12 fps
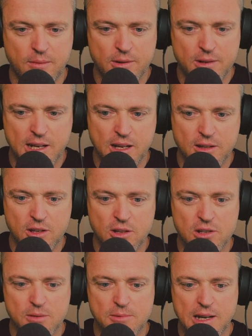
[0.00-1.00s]
Check out the
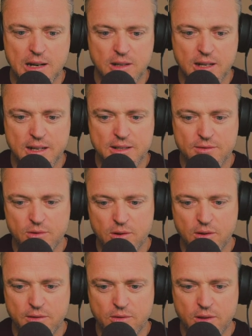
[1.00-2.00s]
YouTube channel, guys,
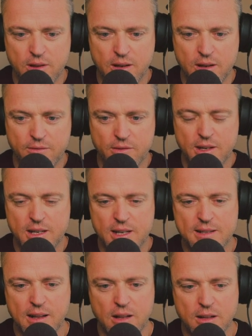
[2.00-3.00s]
for the
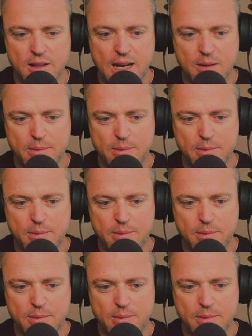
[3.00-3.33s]
detail on that.